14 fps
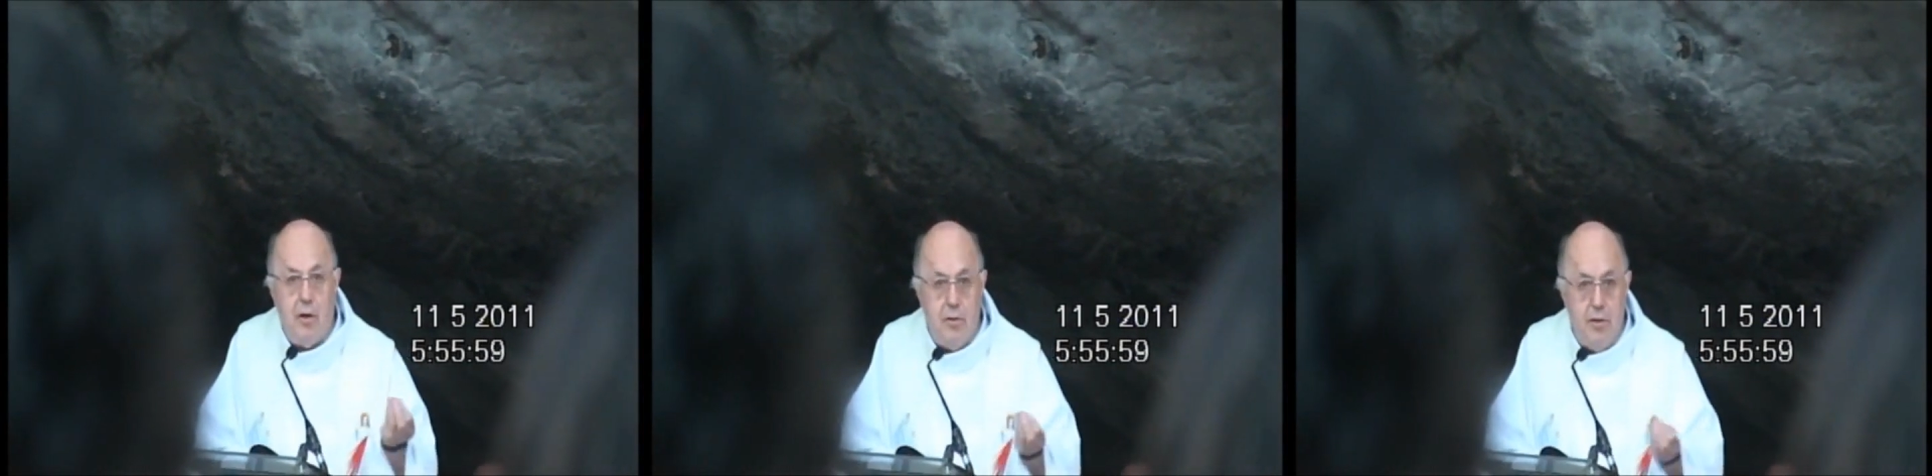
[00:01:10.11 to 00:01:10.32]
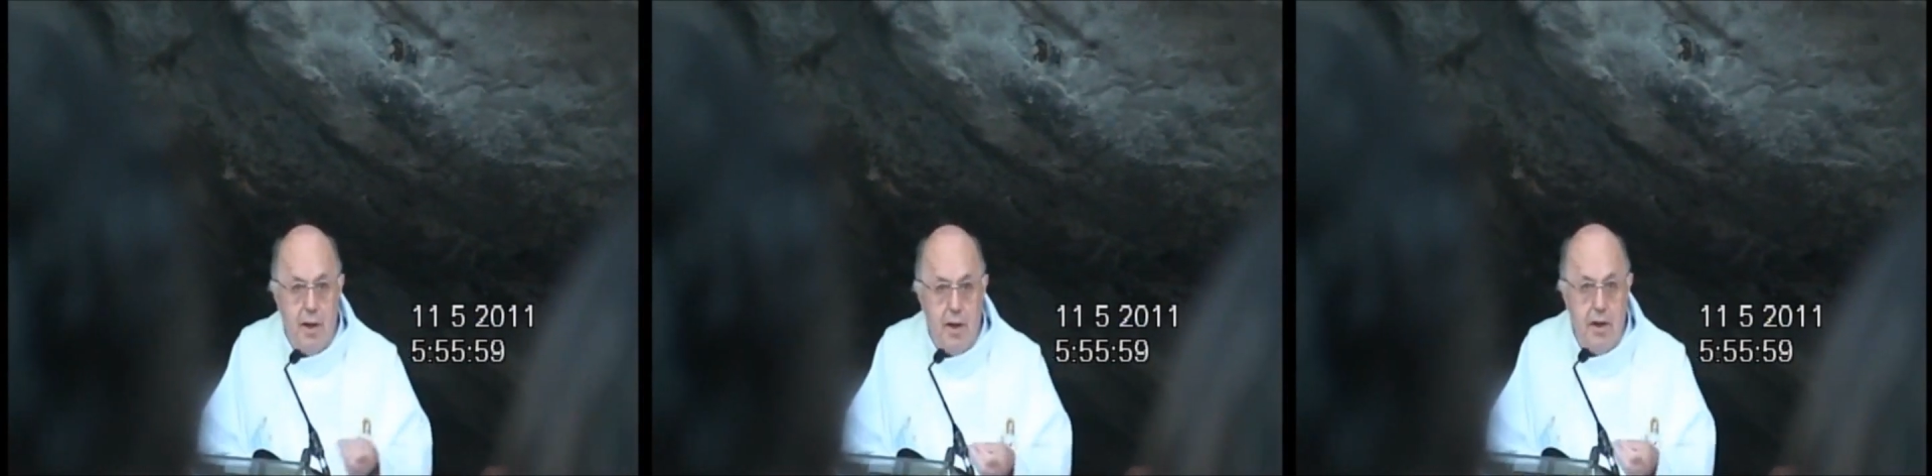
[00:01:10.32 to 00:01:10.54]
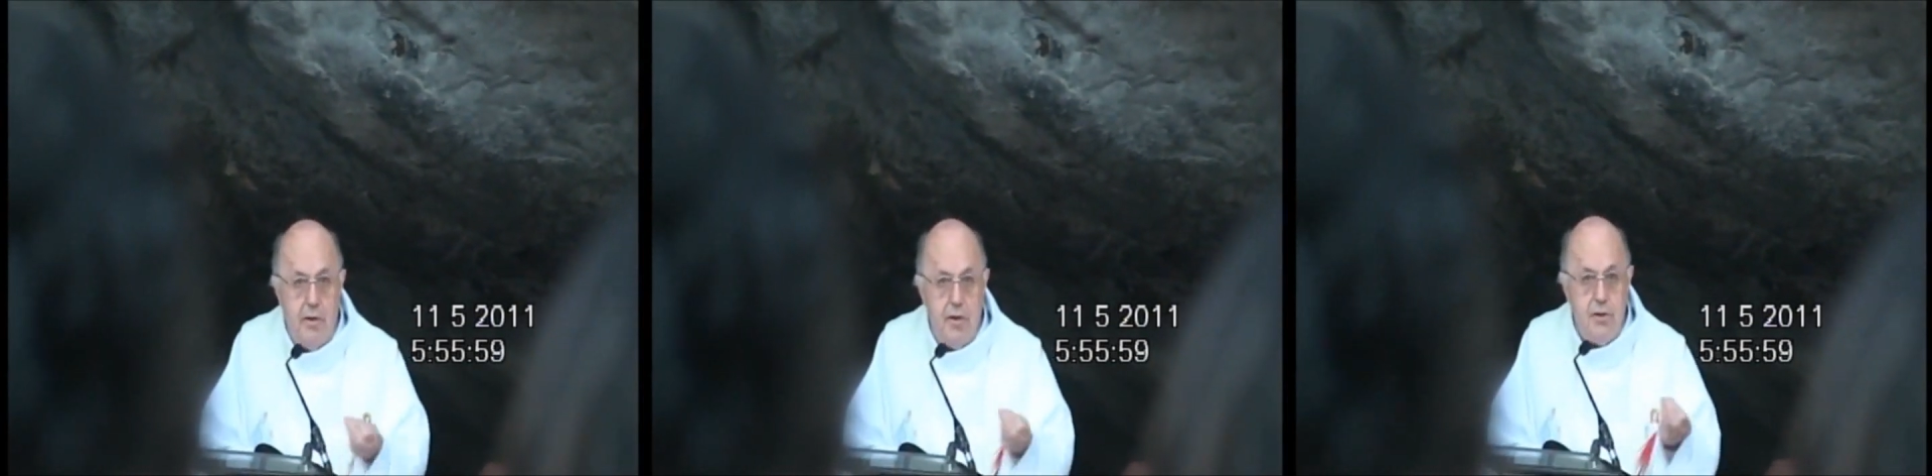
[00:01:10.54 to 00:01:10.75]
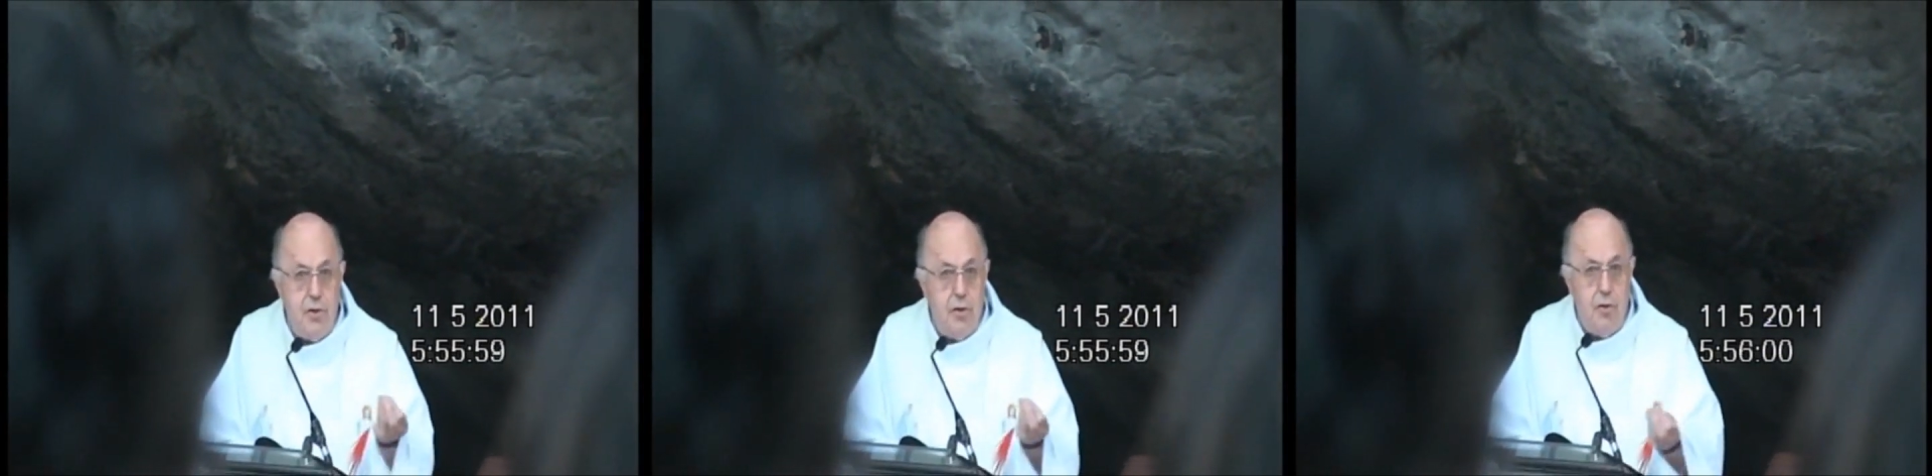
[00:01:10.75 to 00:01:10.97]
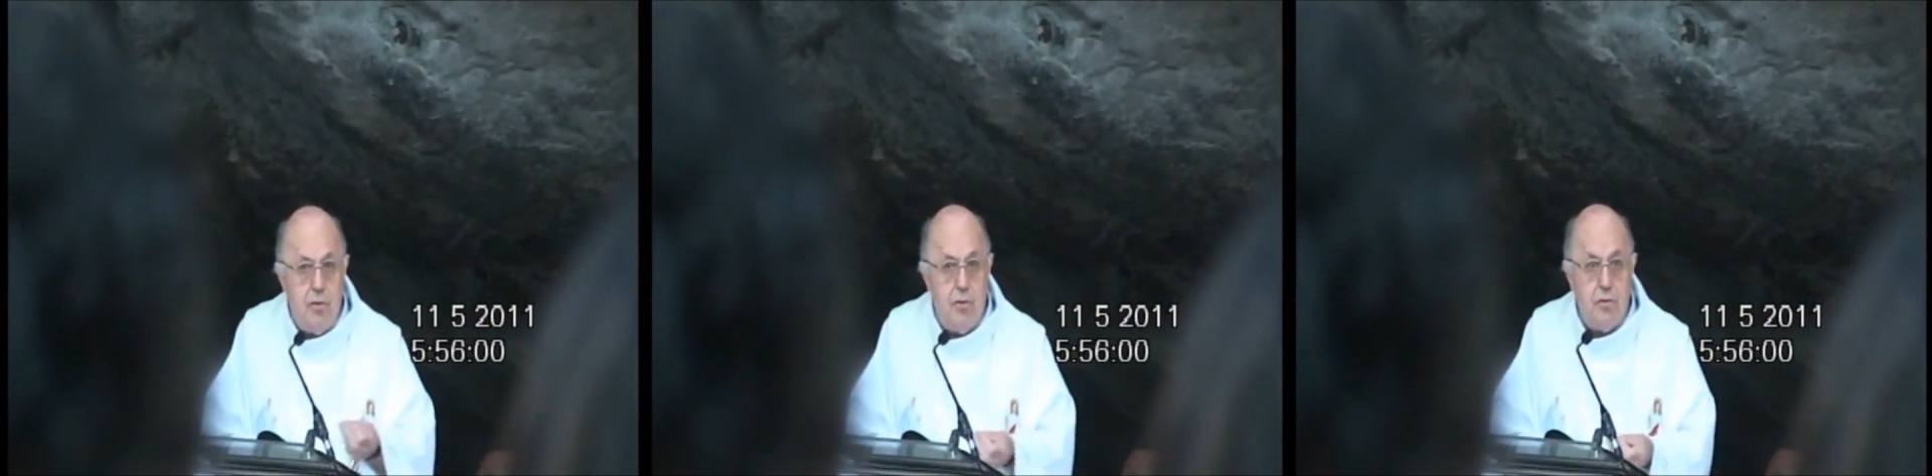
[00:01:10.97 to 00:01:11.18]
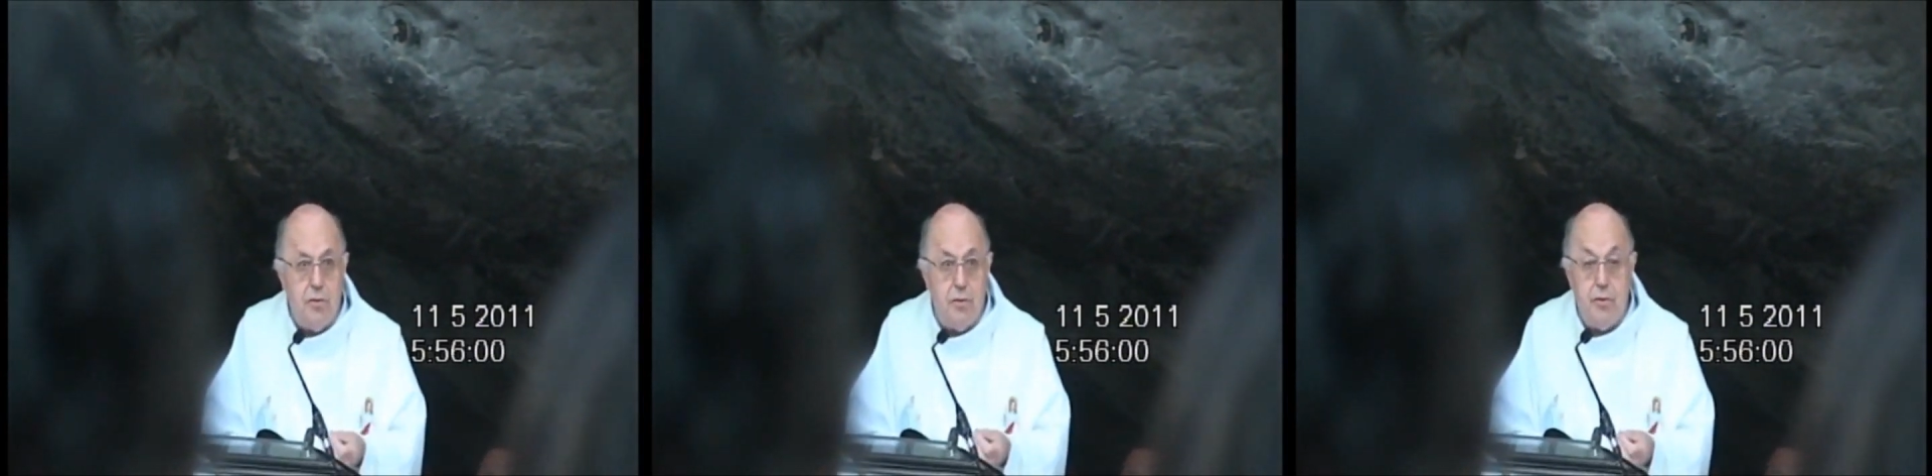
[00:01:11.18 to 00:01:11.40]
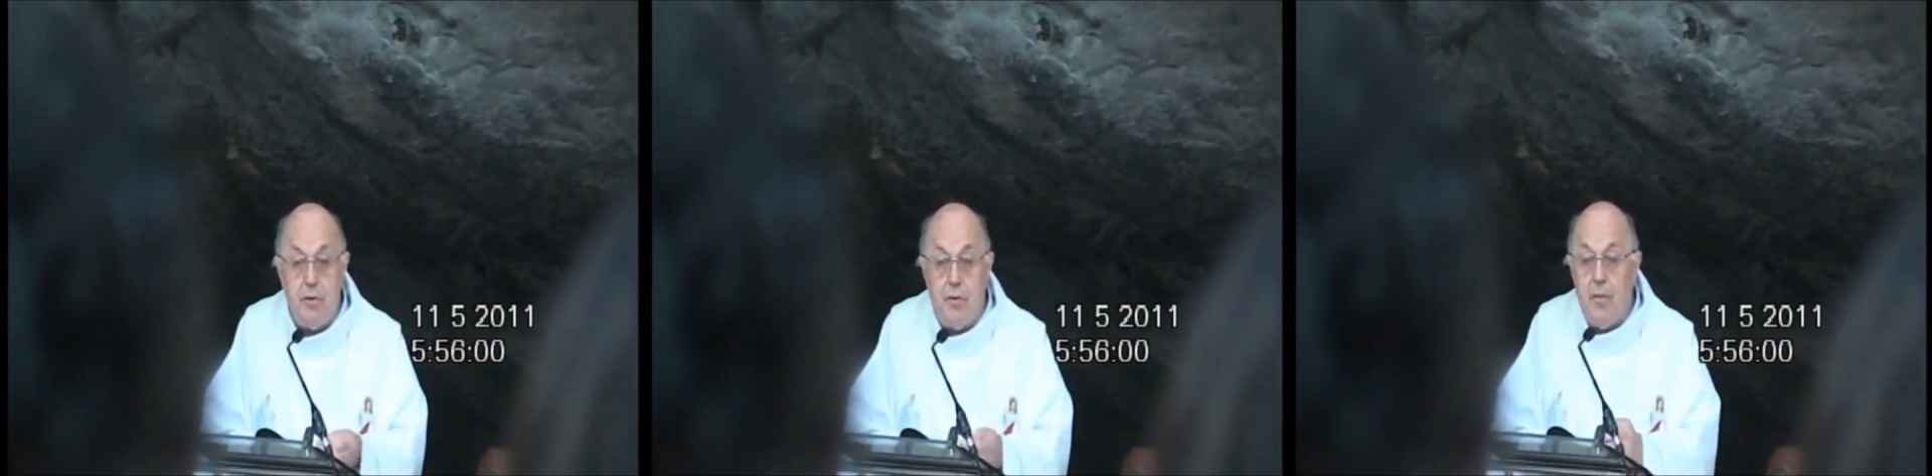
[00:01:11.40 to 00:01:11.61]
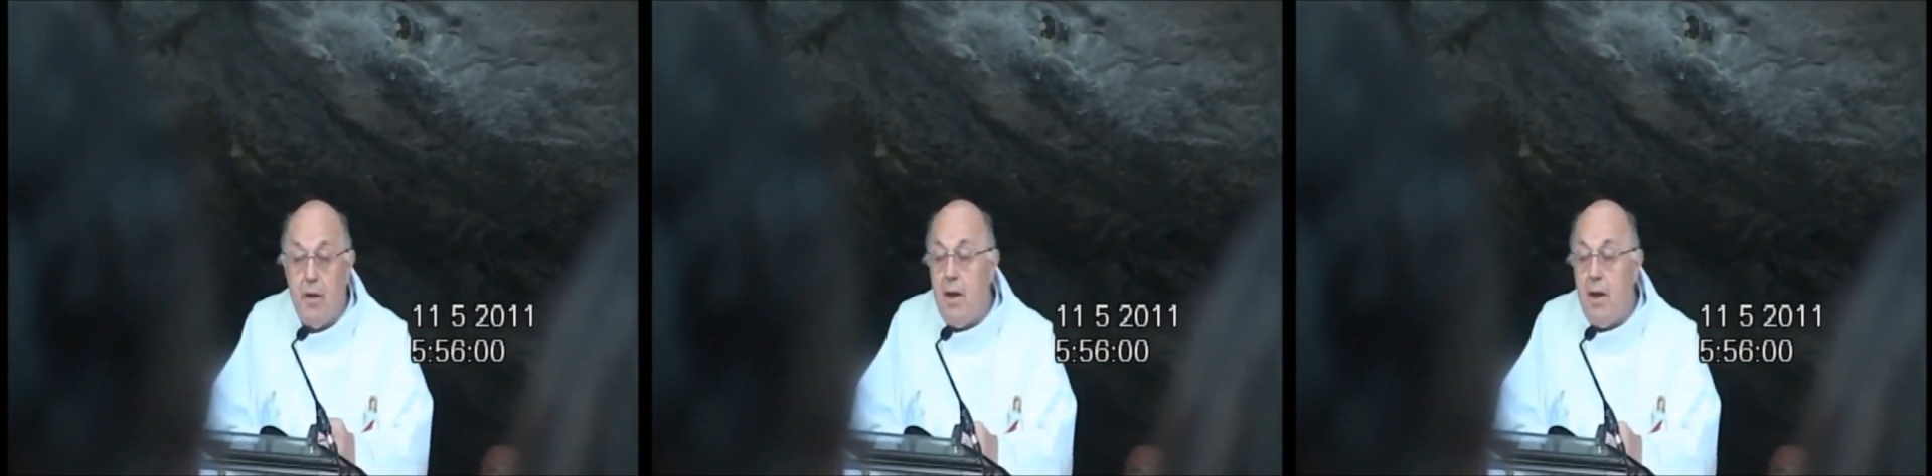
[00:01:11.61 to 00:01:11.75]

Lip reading: down here, as you know, to